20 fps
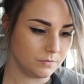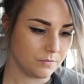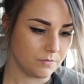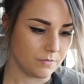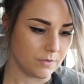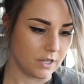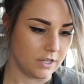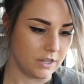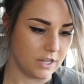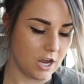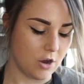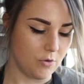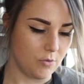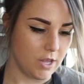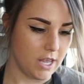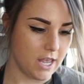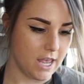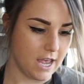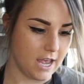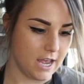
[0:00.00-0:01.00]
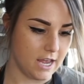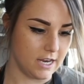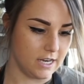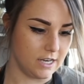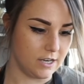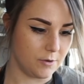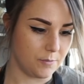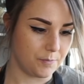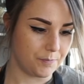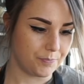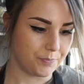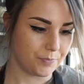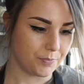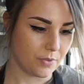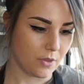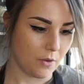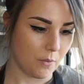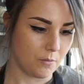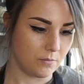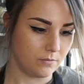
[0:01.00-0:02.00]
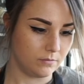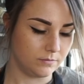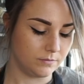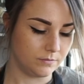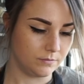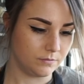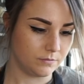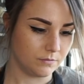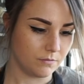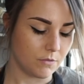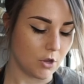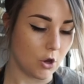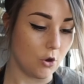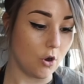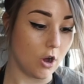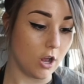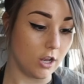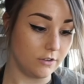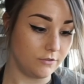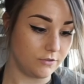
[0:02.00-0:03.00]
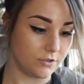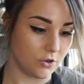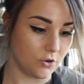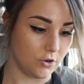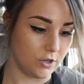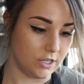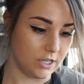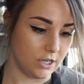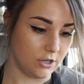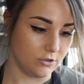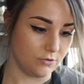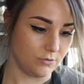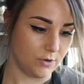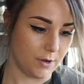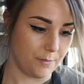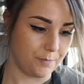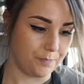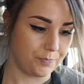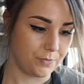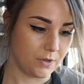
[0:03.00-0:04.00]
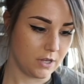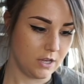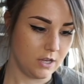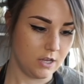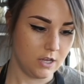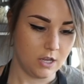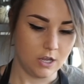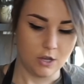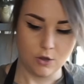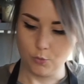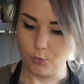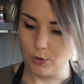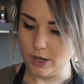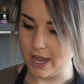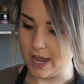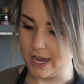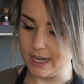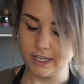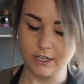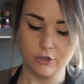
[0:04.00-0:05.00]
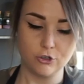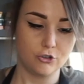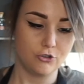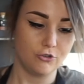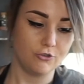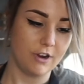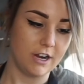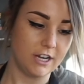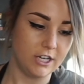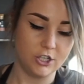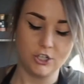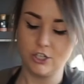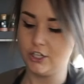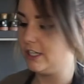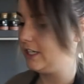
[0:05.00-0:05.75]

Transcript: Now we add, oh, olives go in there as well. We add the shredded chicken